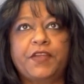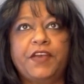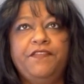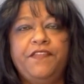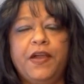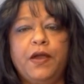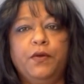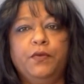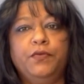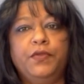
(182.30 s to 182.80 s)

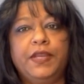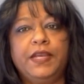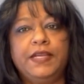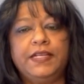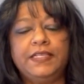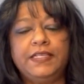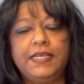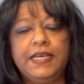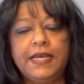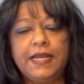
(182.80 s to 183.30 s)
found that
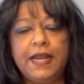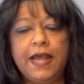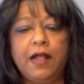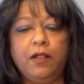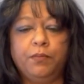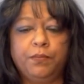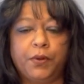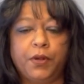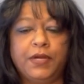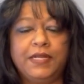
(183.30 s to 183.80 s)
it, in
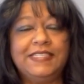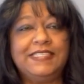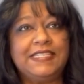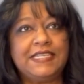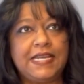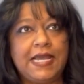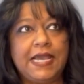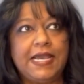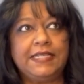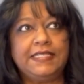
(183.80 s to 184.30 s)
Alberta
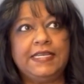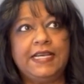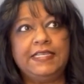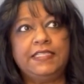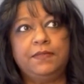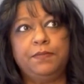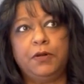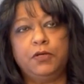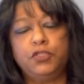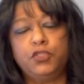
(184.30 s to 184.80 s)
today it
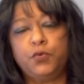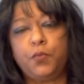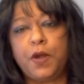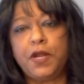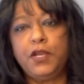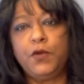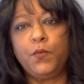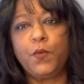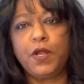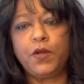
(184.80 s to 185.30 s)
takes about
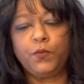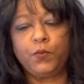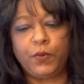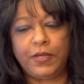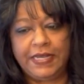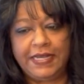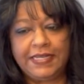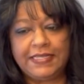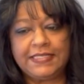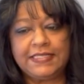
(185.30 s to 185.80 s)
21
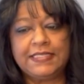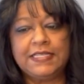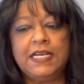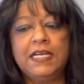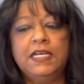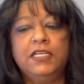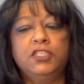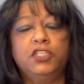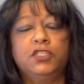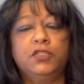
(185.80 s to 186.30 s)
weeks
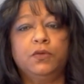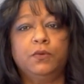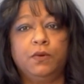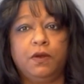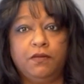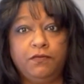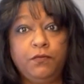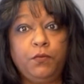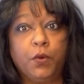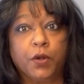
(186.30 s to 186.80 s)
to,
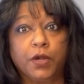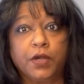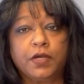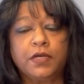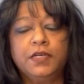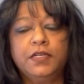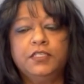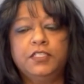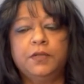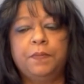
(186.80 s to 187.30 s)
of
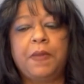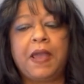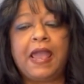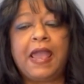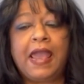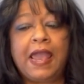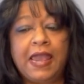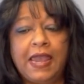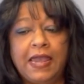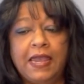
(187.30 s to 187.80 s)
work to
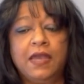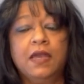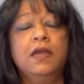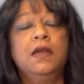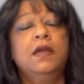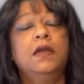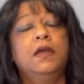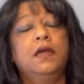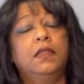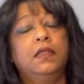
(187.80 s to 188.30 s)
pay
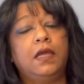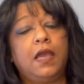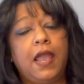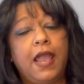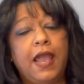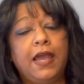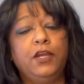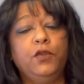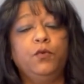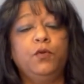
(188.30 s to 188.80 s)
the
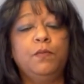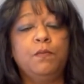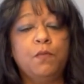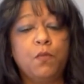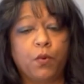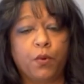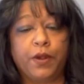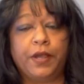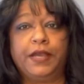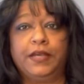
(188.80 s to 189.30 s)
annual
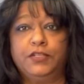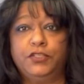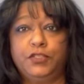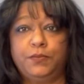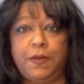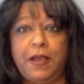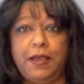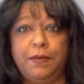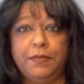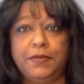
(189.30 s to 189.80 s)

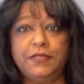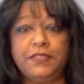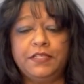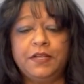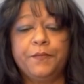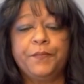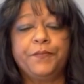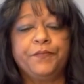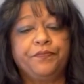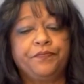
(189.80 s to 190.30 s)
mortgage payment
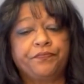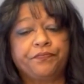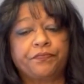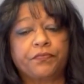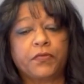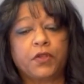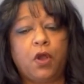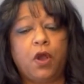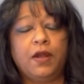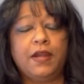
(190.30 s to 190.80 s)

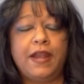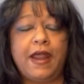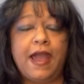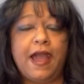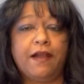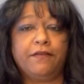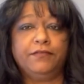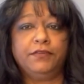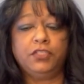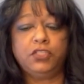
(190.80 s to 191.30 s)
on an
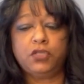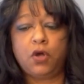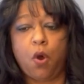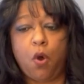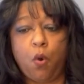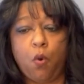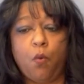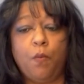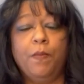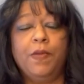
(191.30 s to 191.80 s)
average
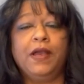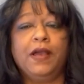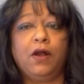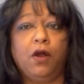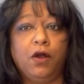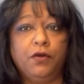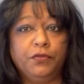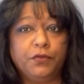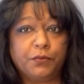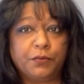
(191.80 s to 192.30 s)
home
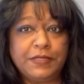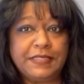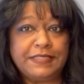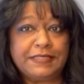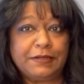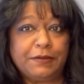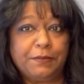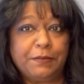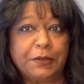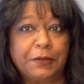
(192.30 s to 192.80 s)
on the
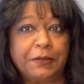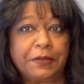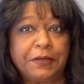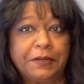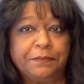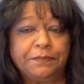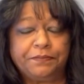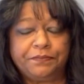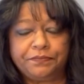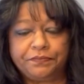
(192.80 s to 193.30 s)
resale
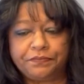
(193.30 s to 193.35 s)
market.